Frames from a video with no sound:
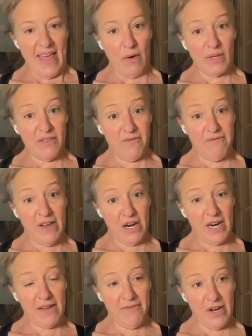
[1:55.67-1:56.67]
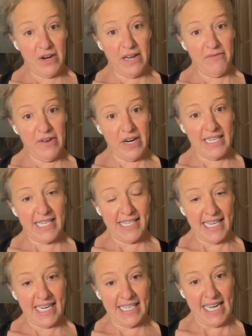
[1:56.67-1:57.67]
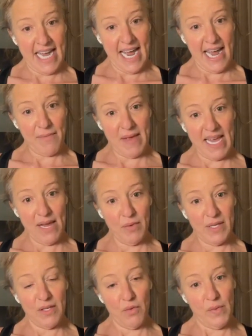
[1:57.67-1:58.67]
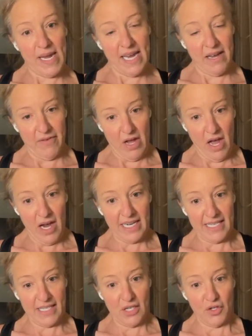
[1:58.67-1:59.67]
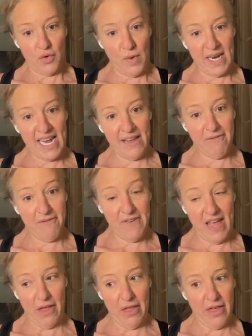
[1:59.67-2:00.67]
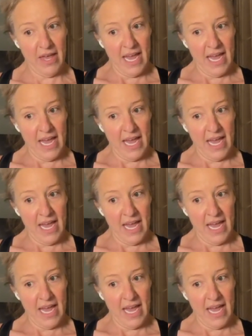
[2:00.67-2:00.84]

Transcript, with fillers: That was very, very, very sick time. It was the week of August 25th.